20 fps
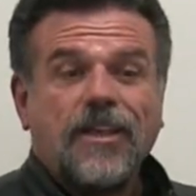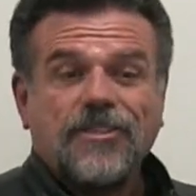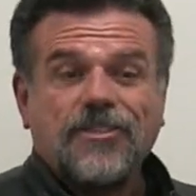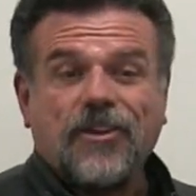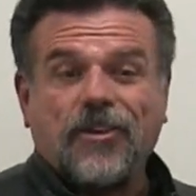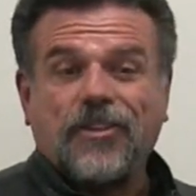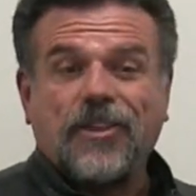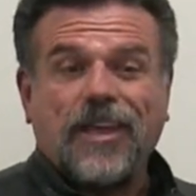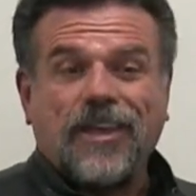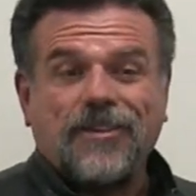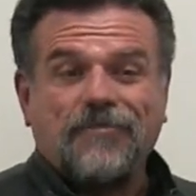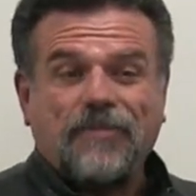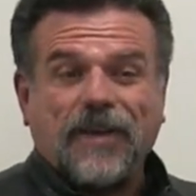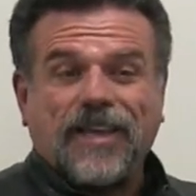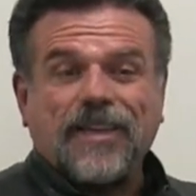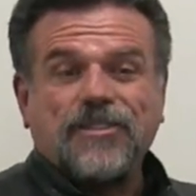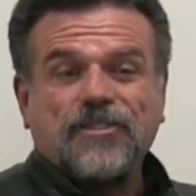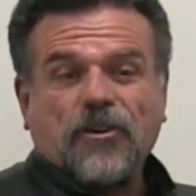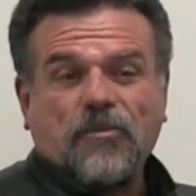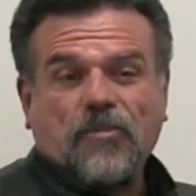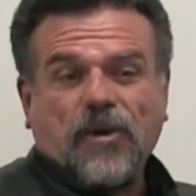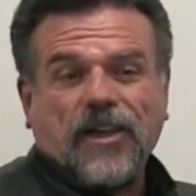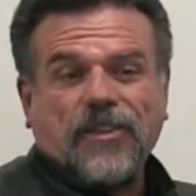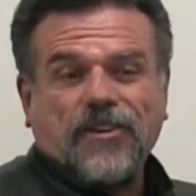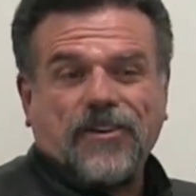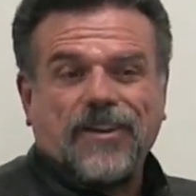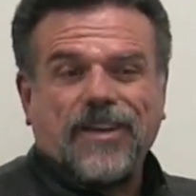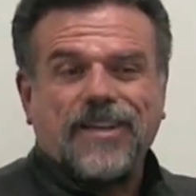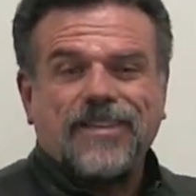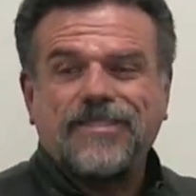So that, because her
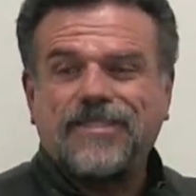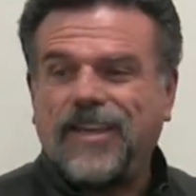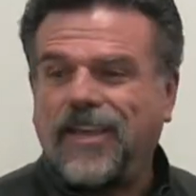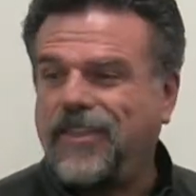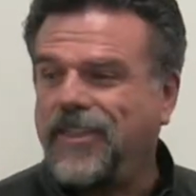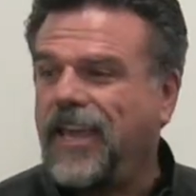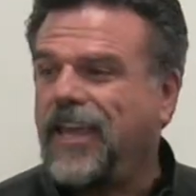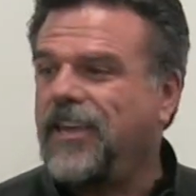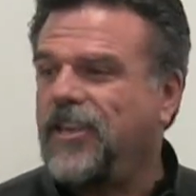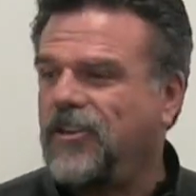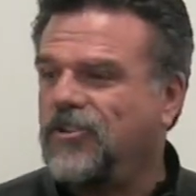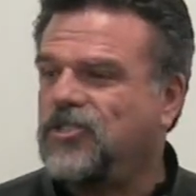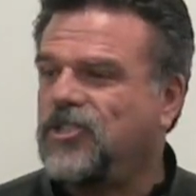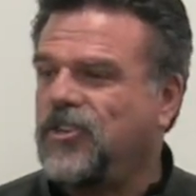brother didn't say thank you,